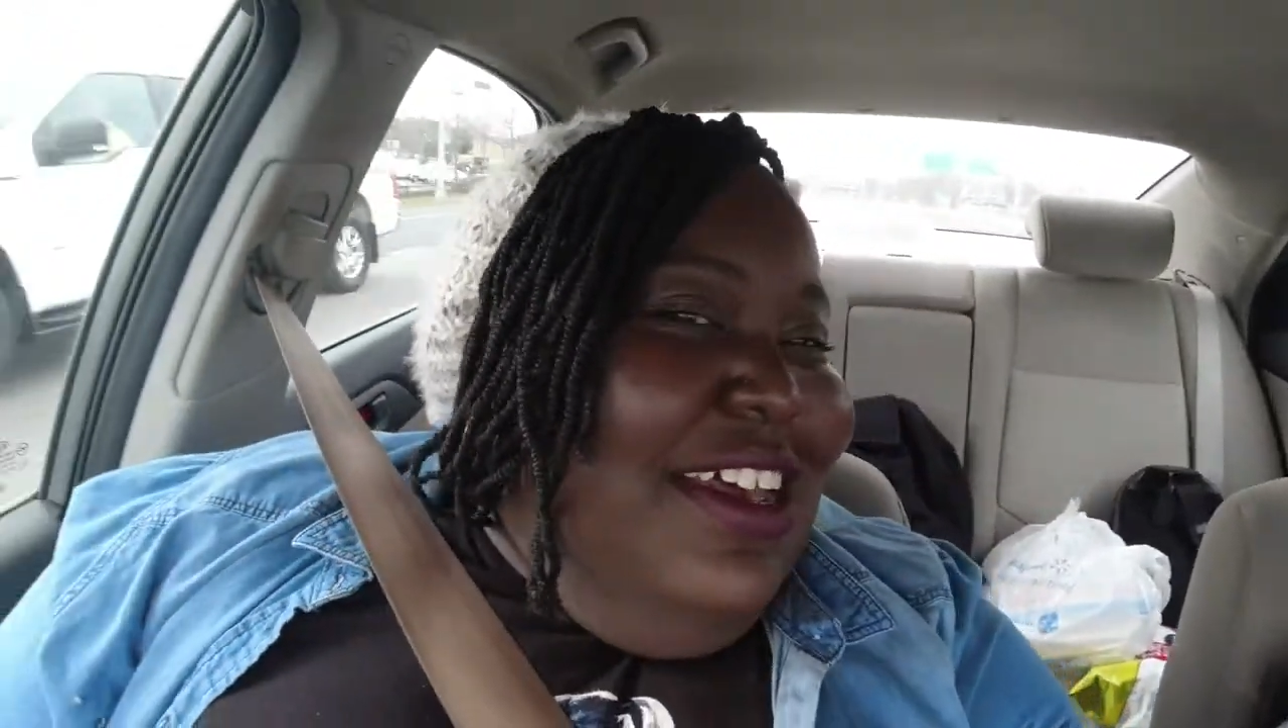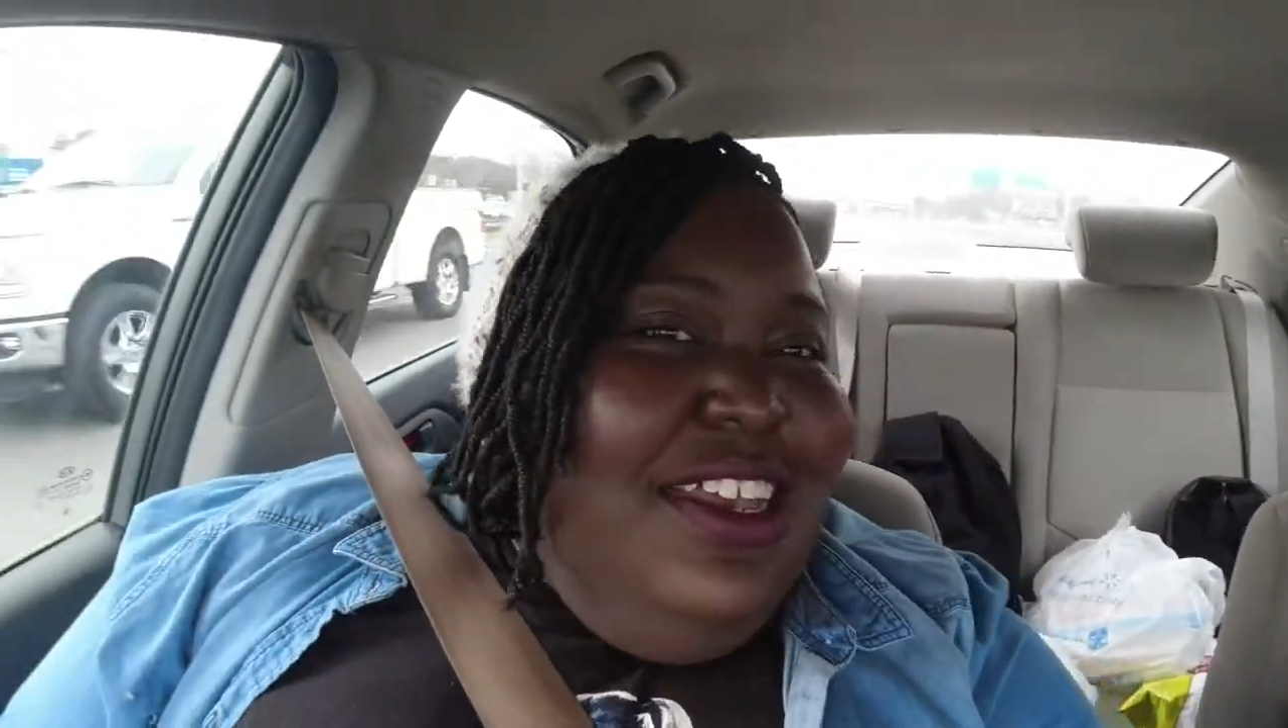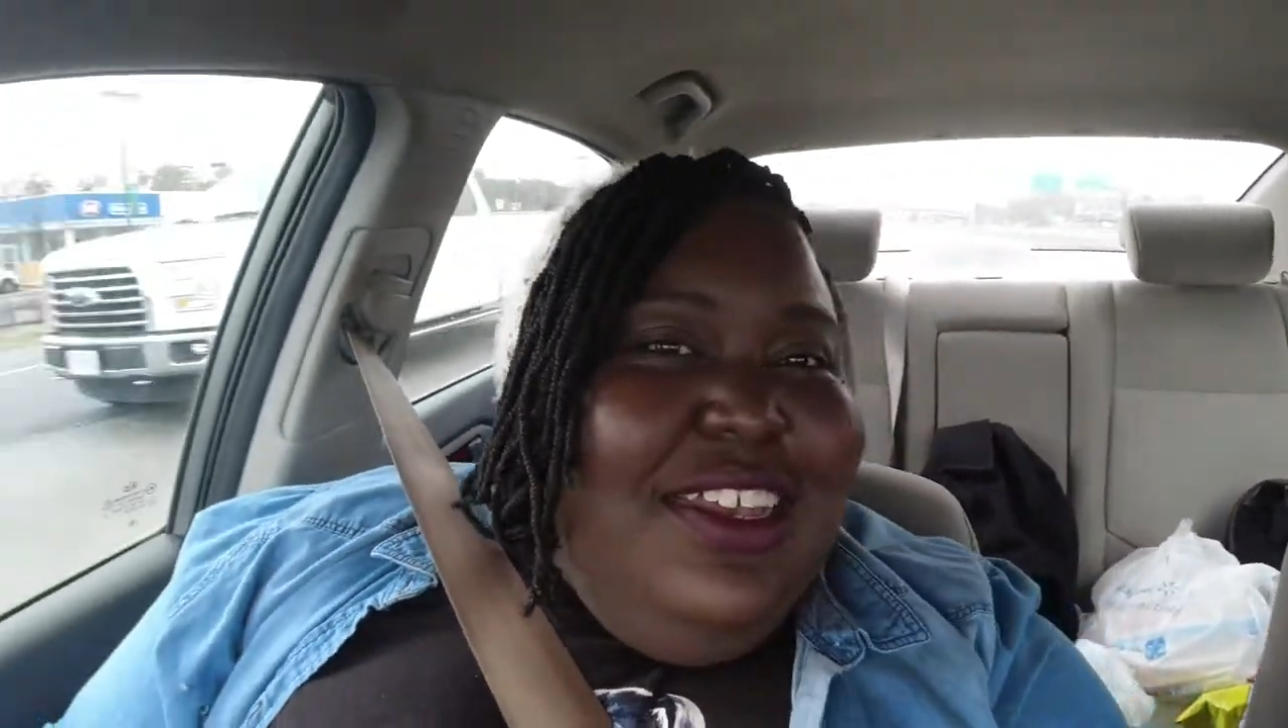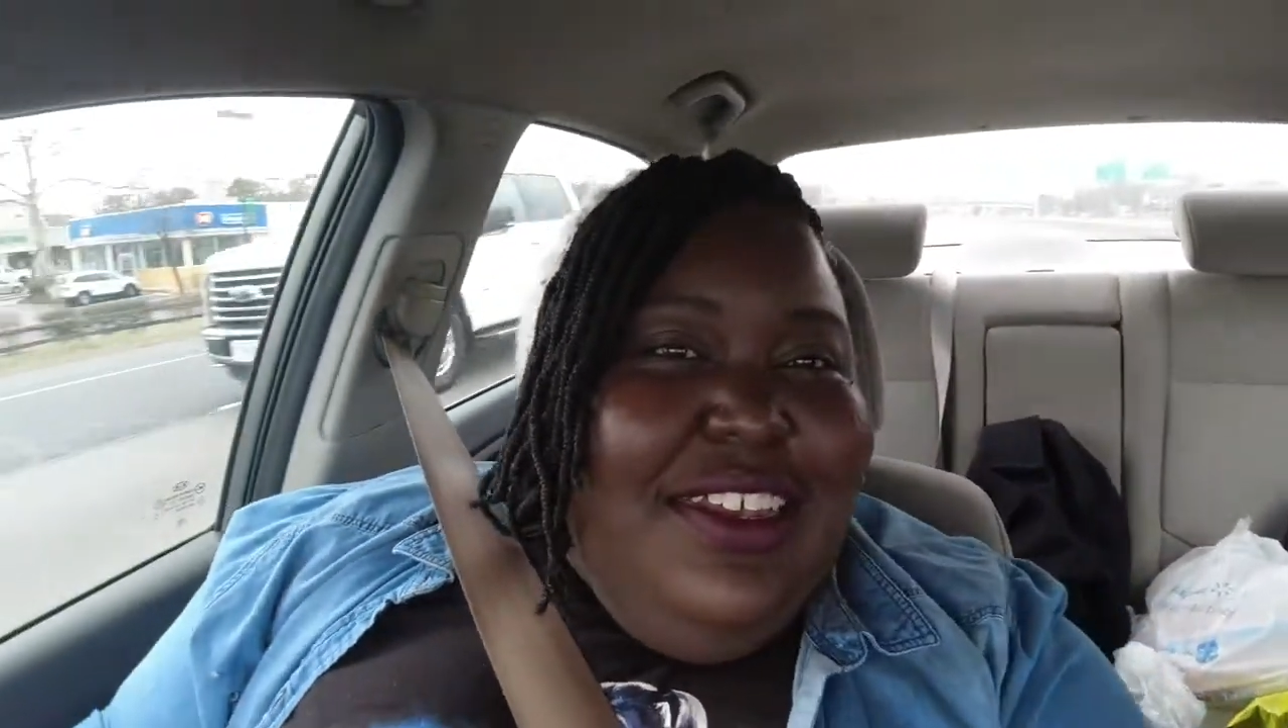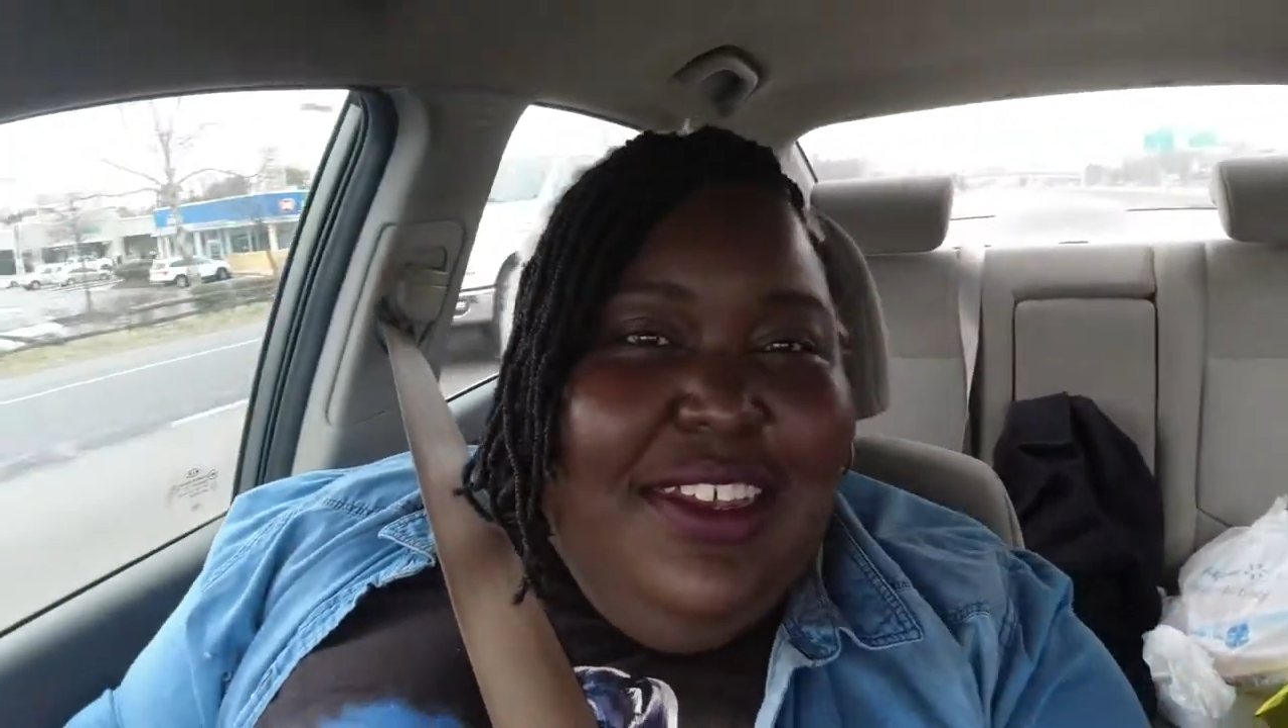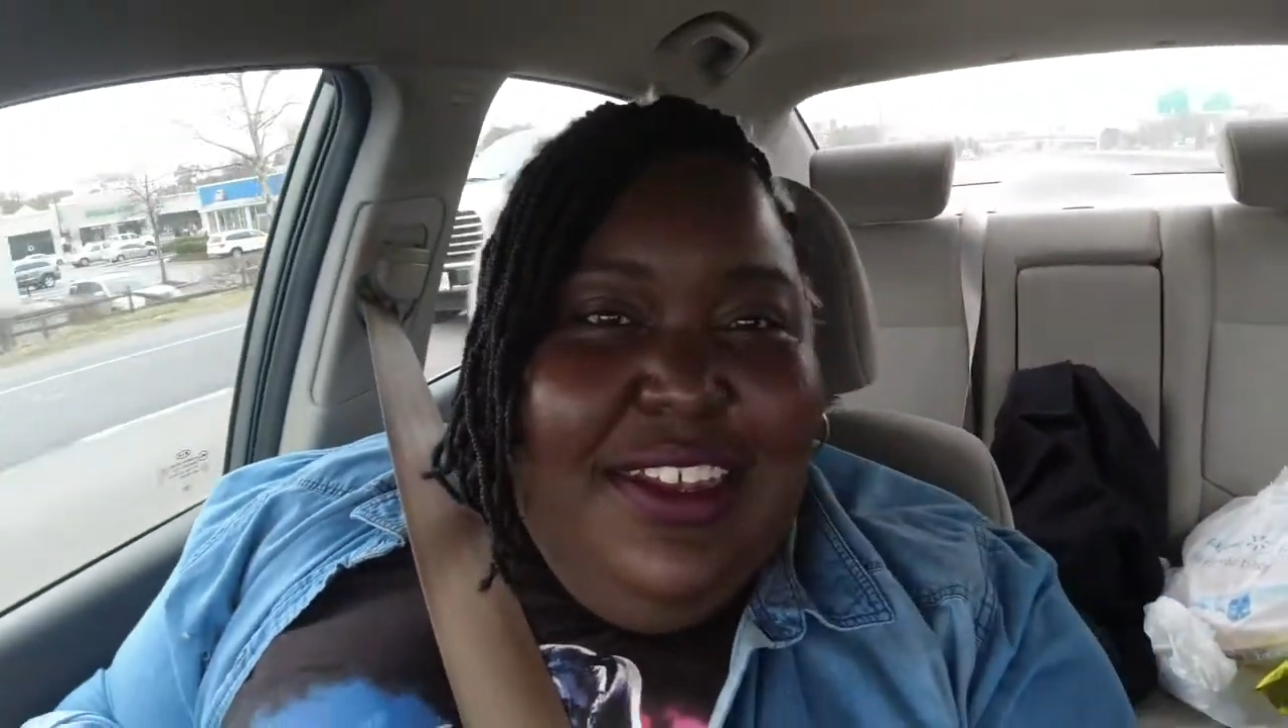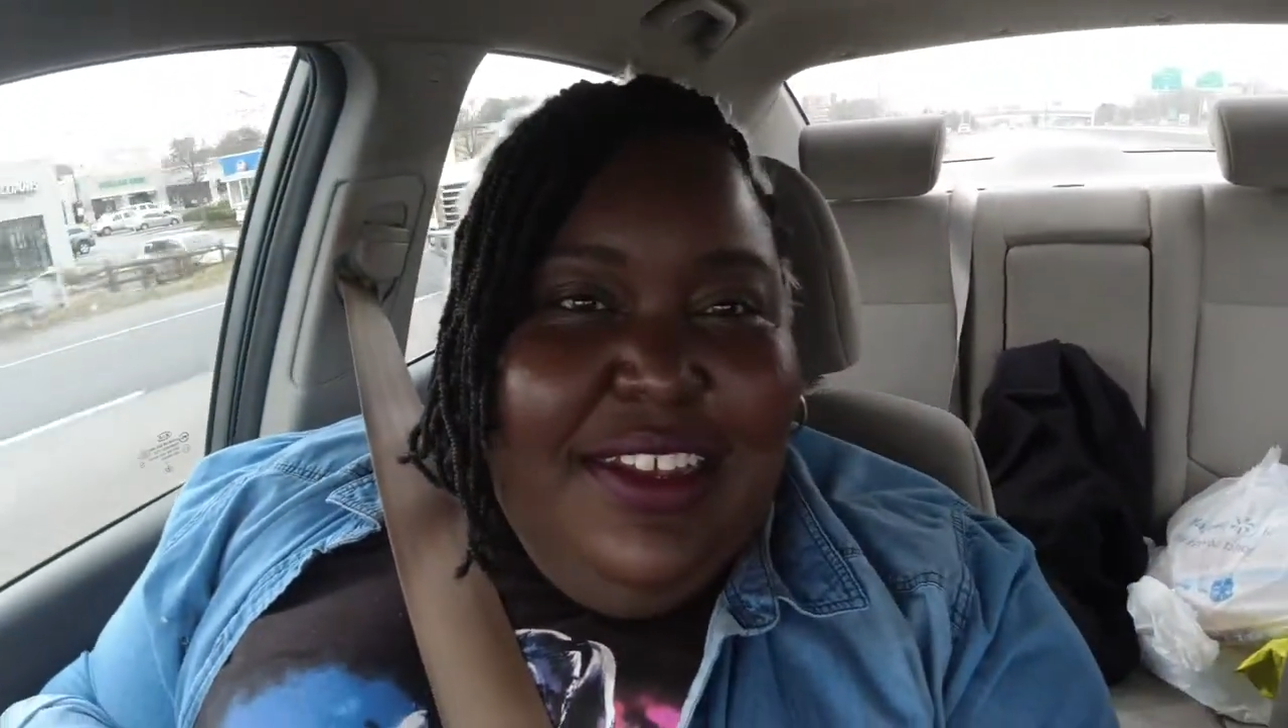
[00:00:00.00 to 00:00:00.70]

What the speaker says: Because that's how